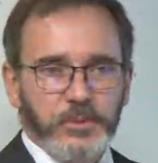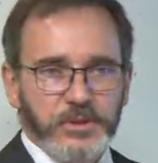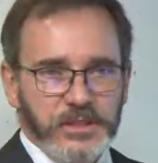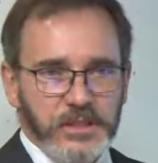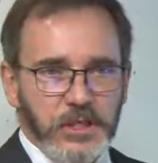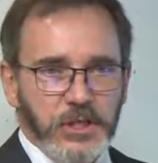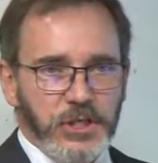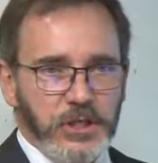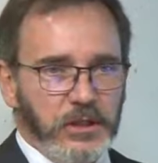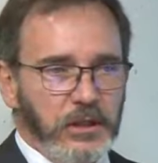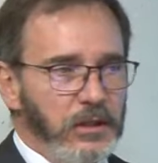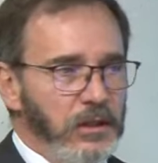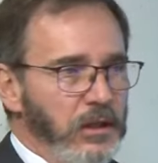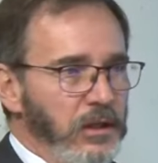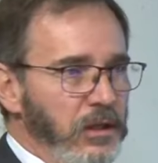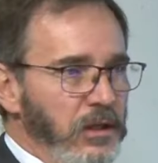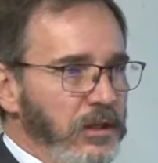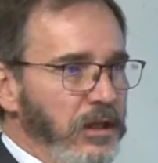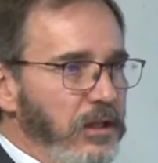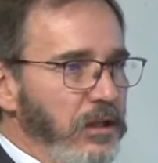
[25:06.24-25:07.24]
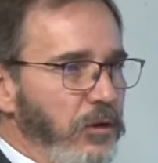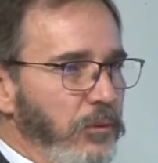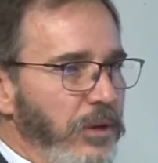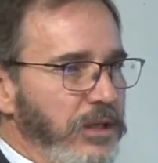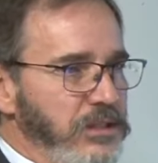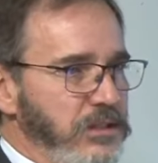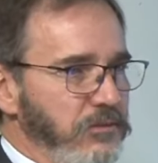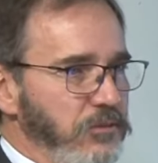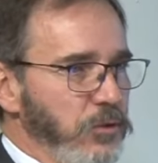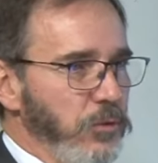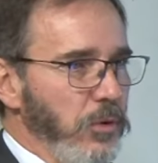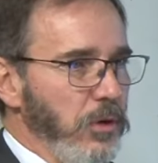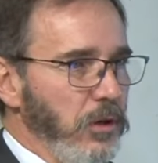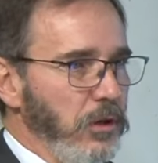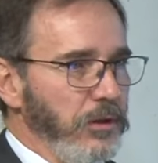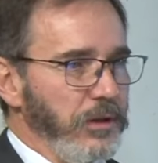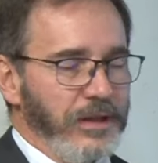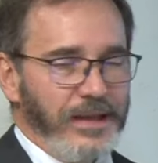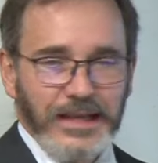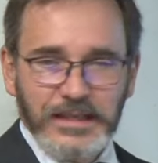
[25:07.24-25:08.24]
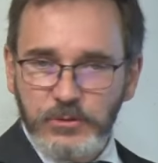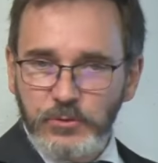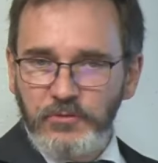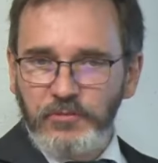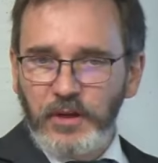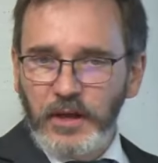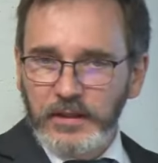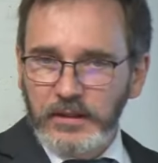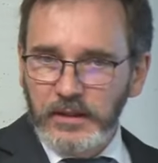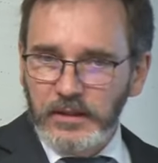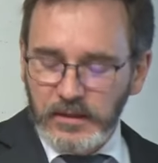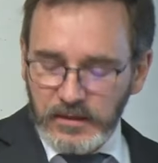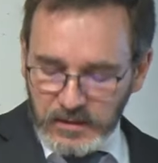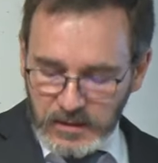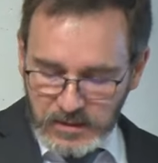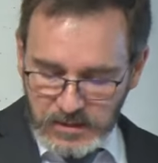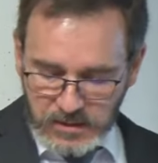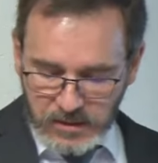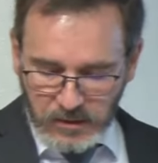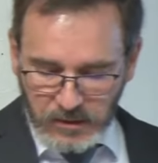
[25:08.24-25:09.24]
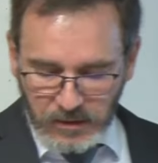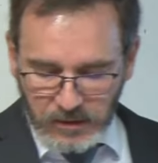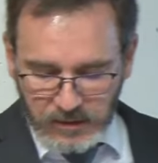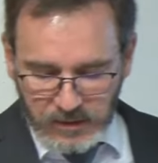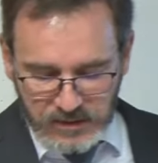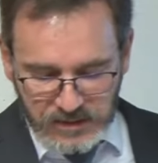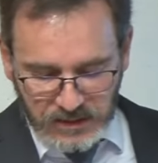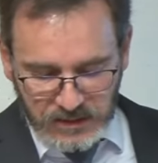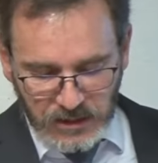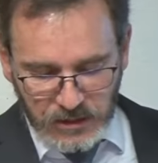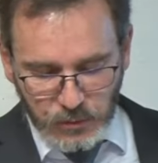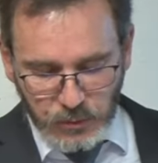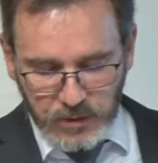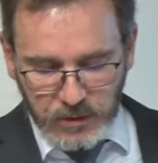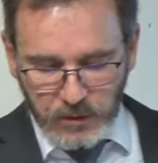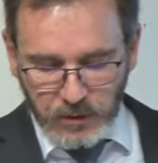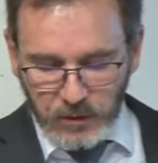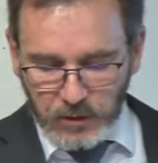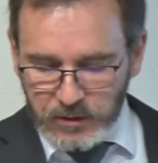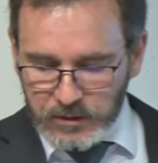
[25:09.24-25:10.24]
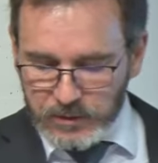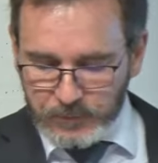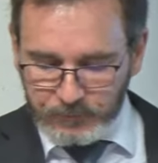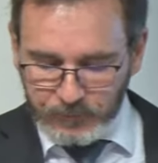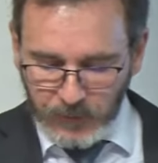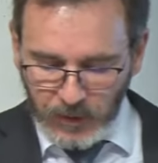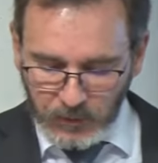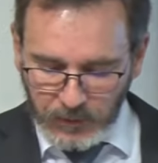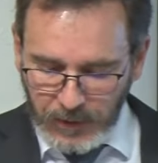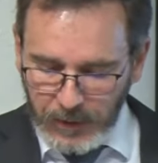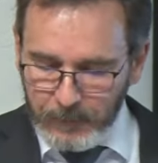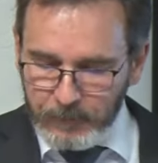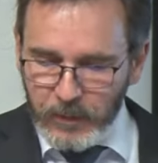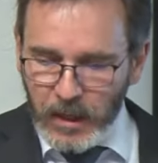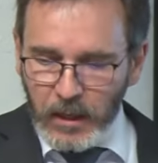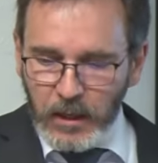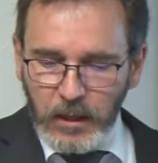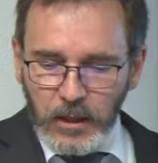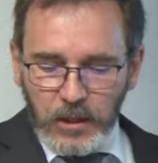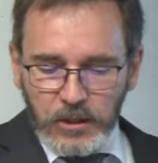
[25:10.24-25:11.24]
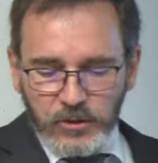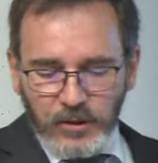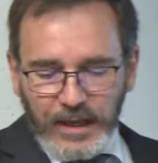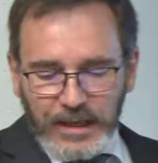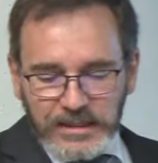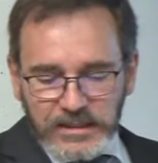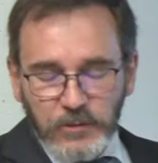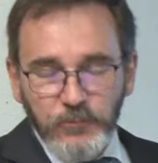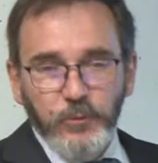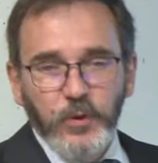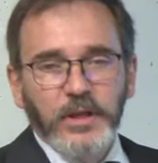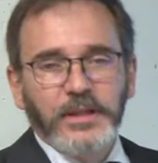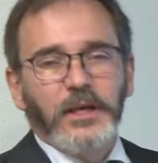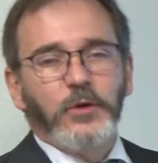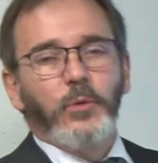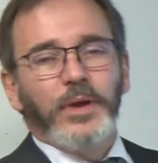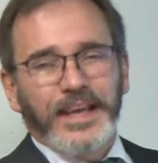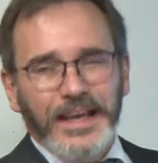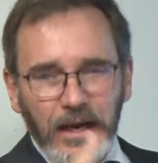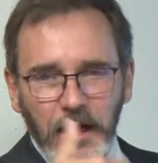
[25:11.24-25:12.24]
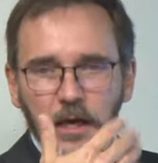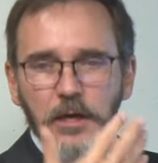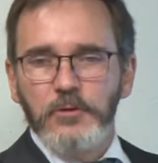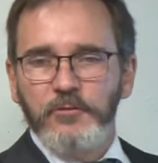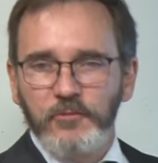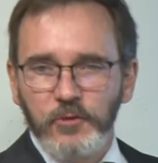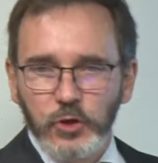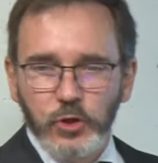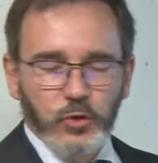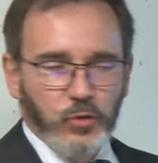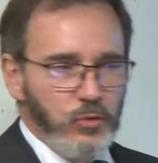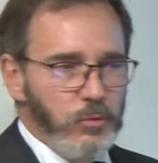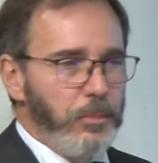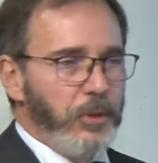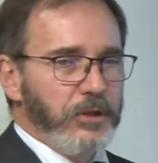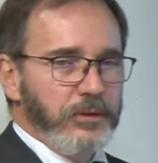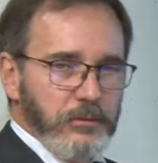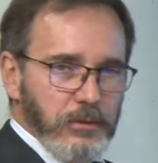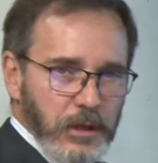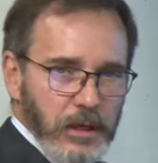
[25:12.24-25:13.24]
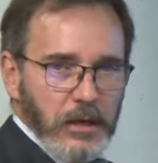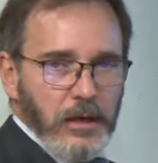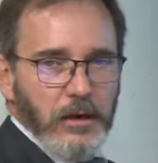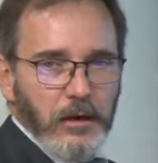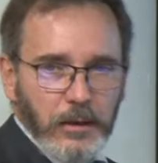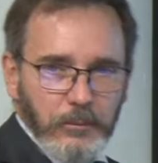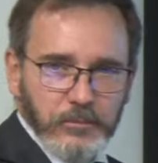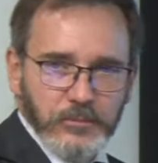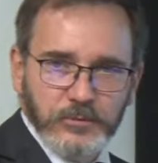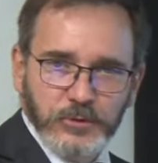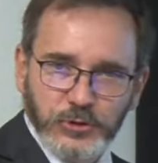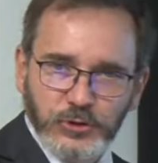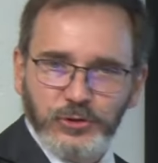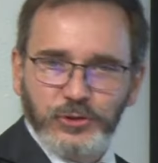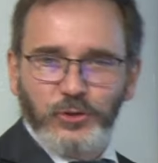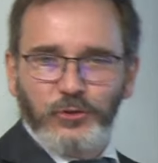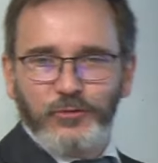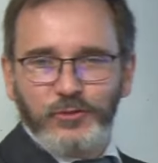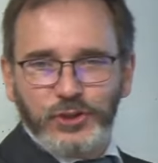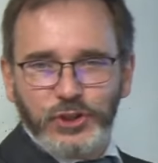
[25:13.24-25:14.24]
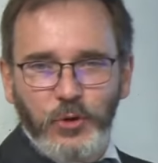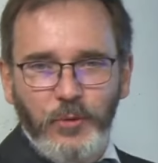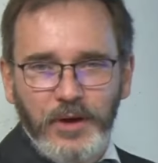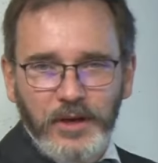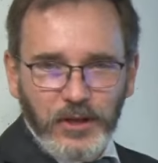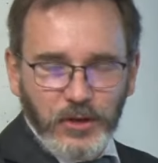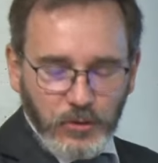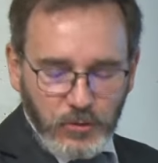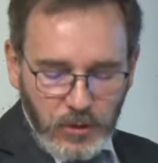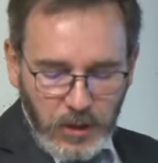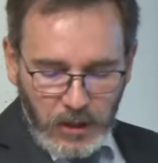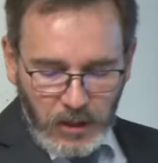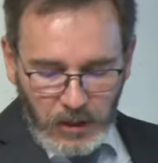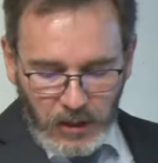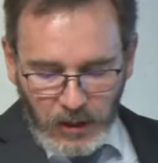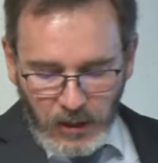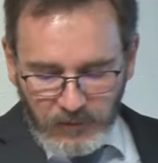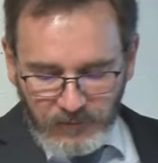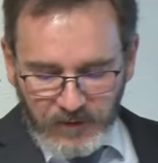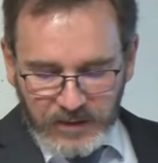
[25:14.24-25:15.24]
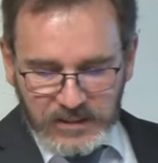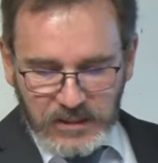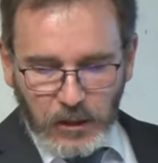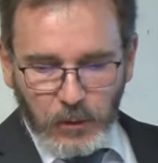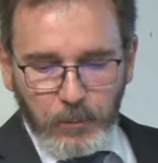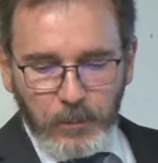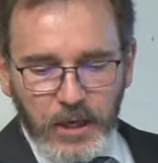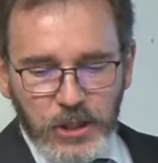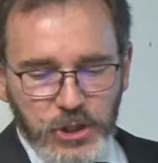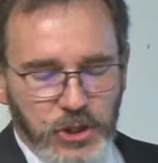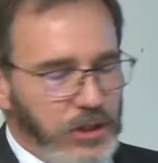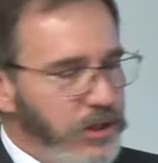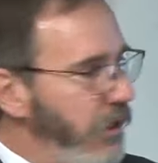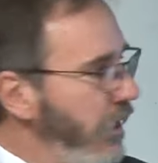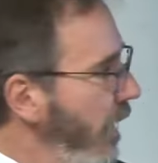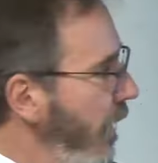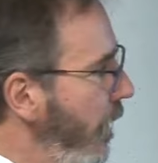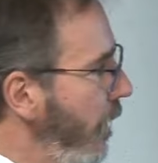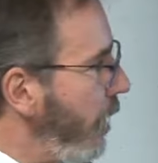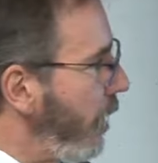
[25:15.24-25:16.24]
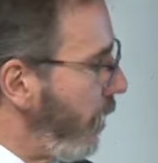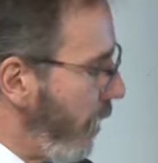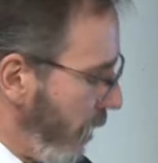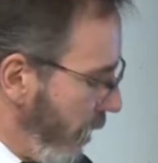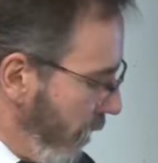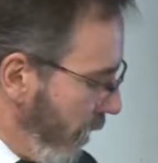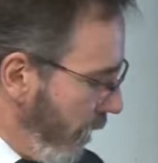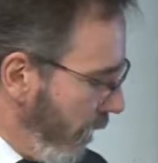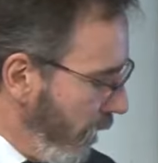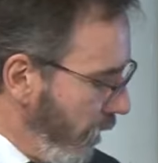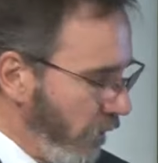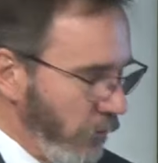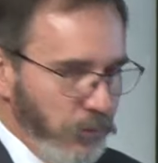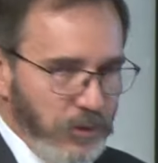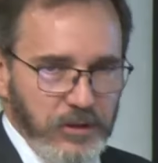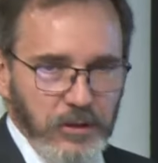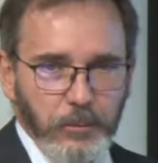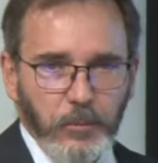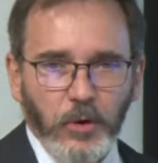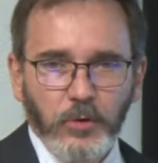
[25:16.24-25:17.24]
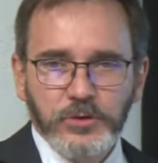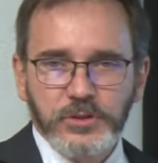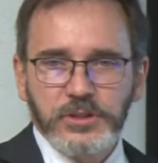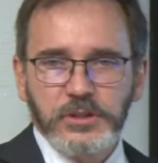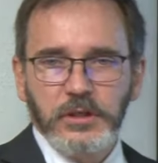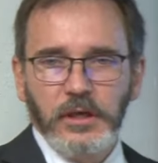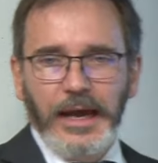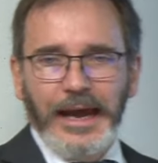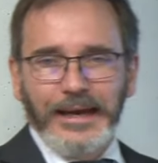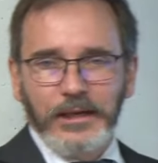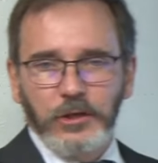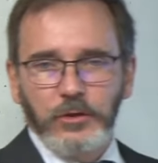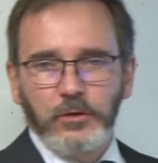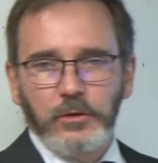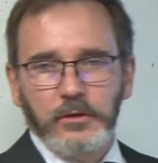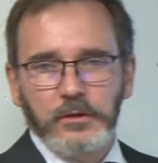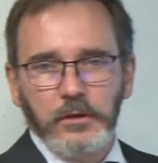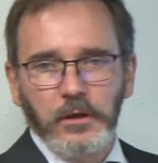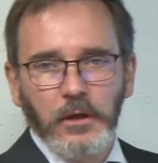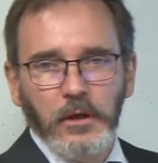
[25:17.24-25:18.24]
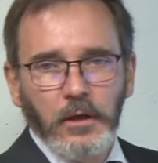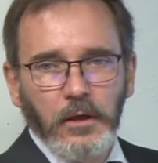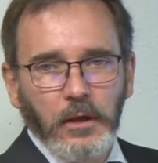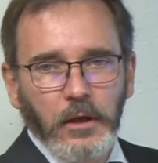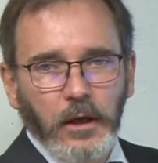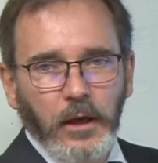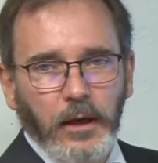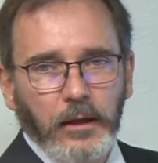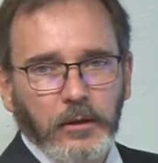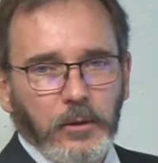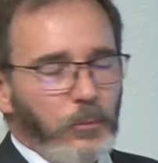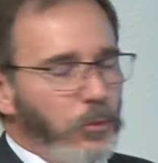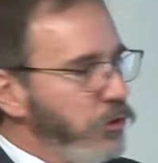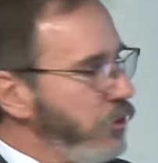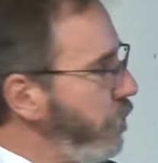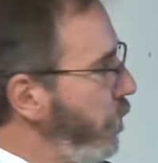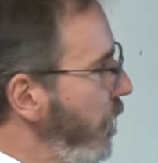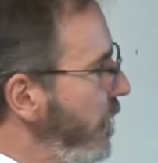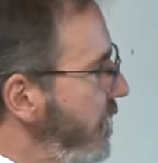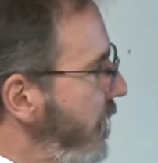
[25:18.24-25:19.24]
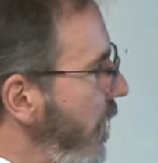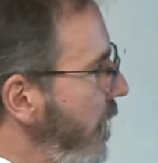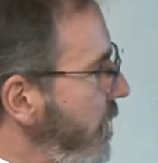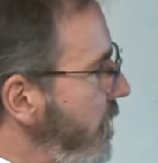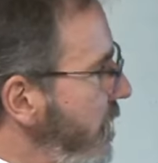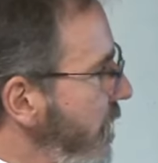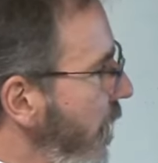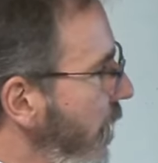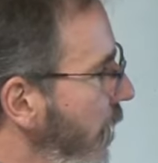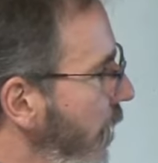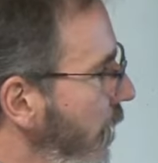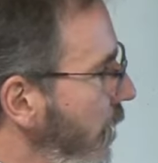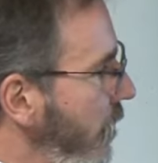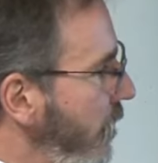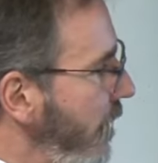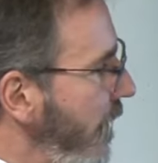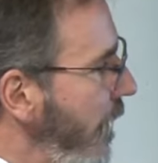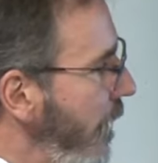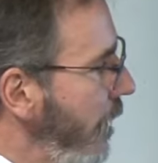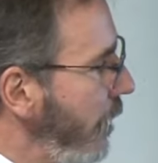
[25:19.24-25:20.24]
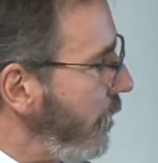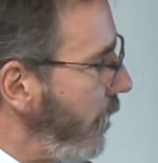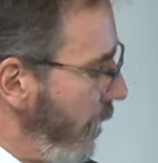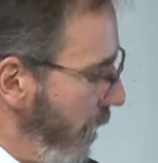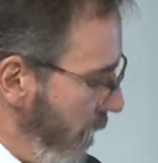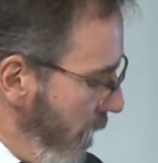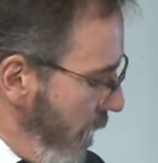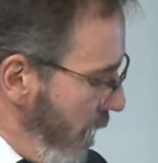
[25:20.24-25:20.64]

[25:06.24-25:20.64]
position than the rest of the world, and that's reflected in these excess returns. Okay? So that's something that we kind of knew, but here I'm sort of showing you things that are measured in, with the most accurate and the most precise data to date.